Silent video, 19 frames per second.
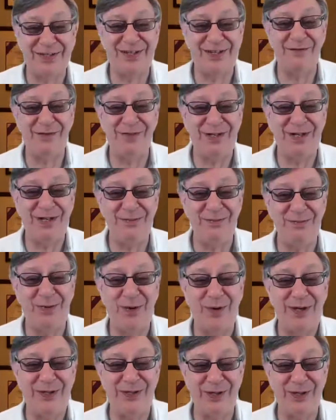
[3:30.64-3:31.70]

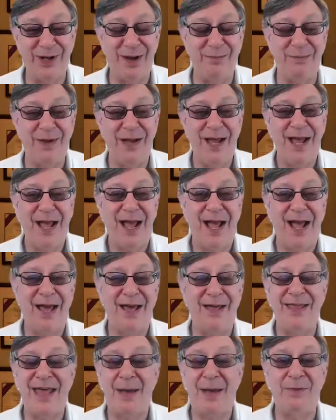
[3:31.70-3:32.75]
17-point jump.
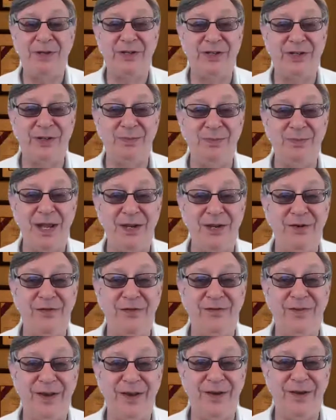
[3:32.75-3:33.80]
That must just make you
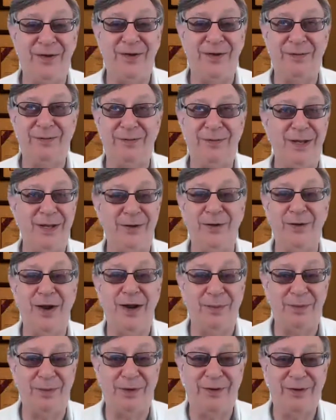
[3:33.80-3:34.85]
feel
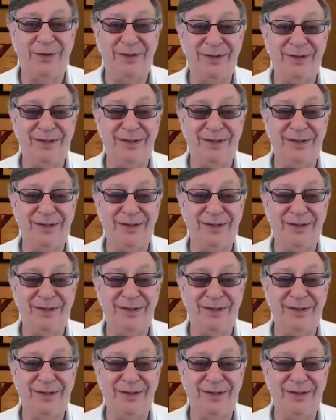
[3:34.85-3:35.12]
incredible.